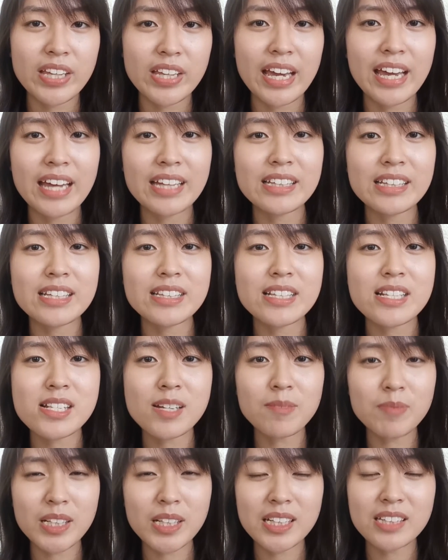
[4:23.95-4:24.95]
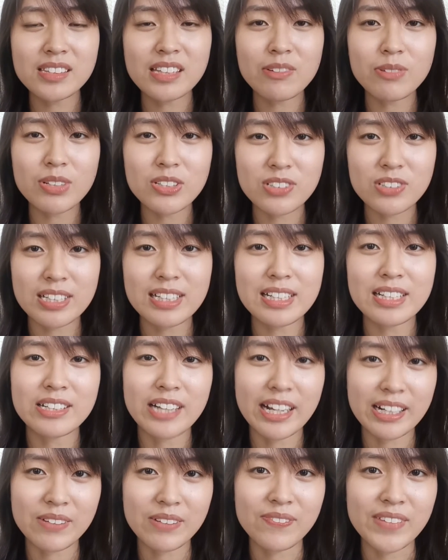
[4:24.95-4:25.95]
and it is something that I would really
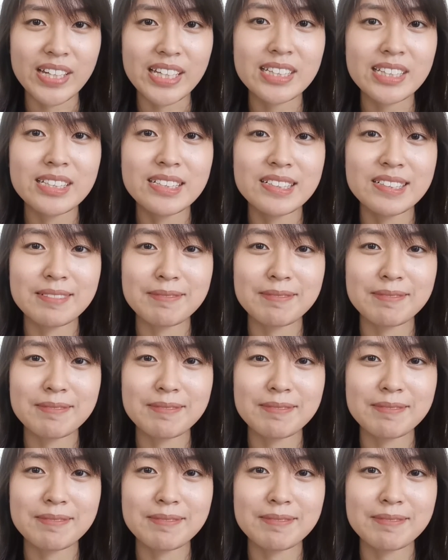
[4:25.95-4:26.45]
recommend.